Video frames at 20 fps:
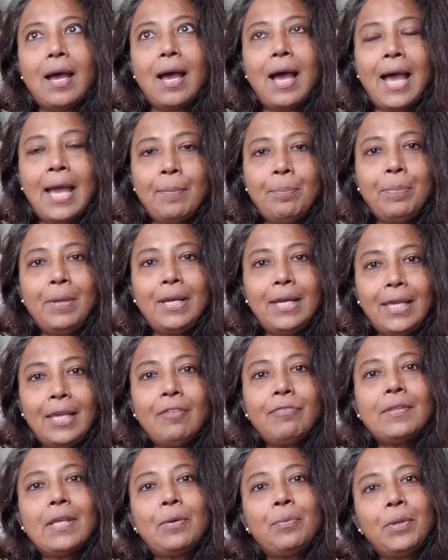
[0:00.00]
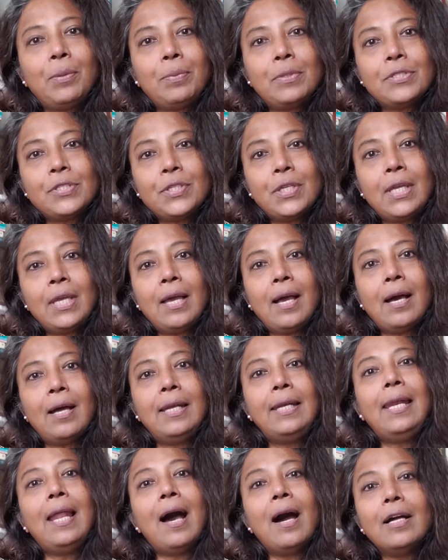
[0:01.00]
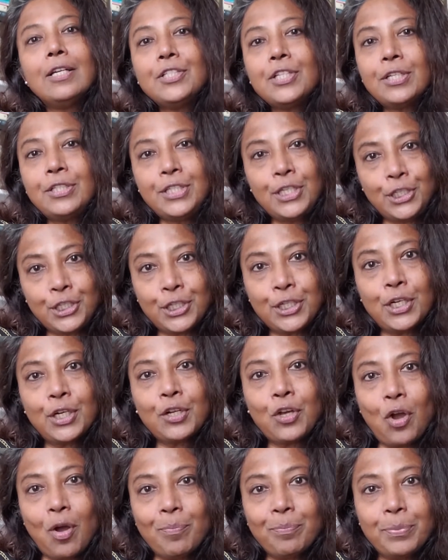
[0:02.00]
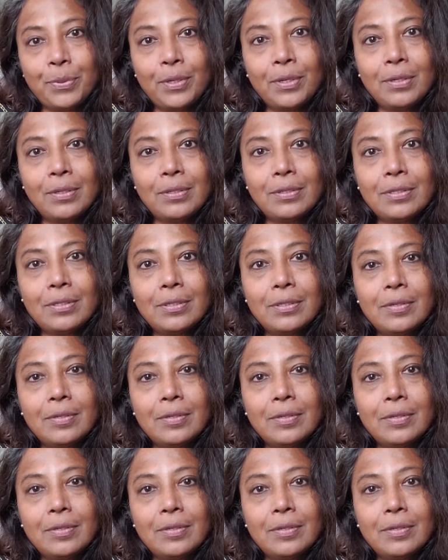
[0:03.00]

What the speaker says: I believe that we will see a larger digital component.